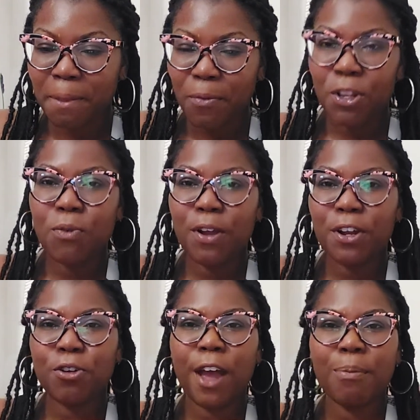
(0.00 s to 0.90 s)
when you want
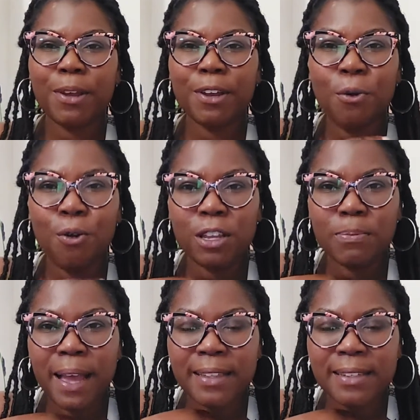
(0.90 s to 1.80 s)
to cry, but you're holding
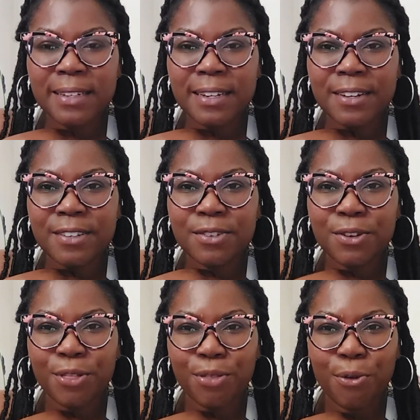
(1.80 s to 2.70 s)
back the tears. So
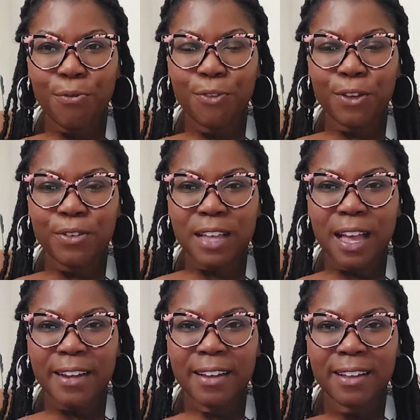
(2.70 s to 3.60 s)
your throat feels
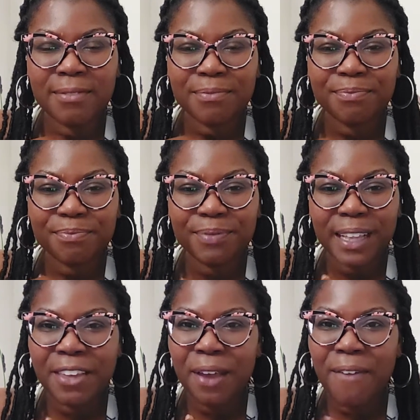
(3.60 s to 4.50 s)
kind of
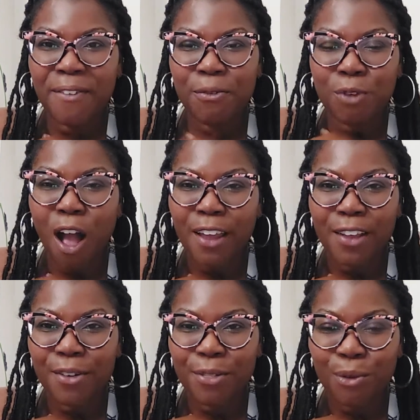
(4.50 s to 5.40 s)
like you have a rock
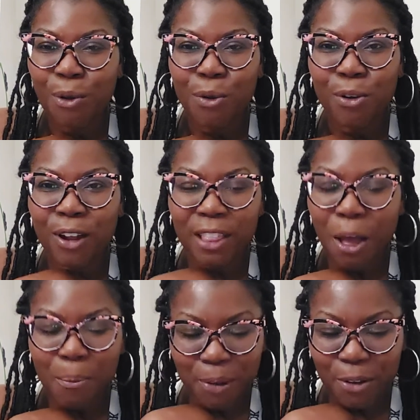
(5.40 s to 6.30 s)
in your throat or a
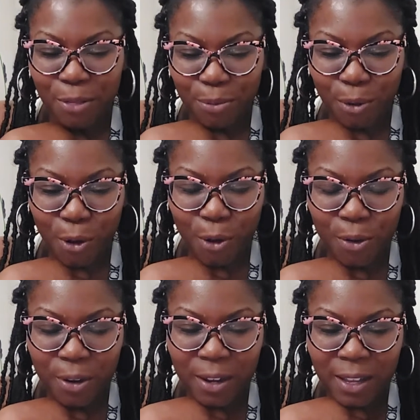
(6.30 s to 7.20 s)
lump in your throat
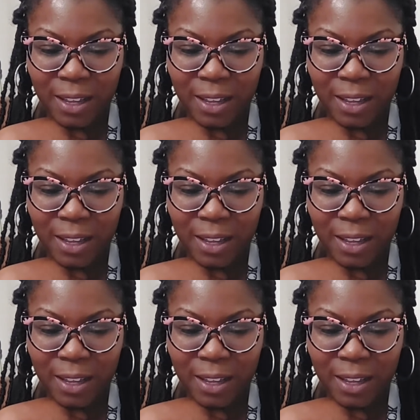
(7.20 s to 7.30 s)
or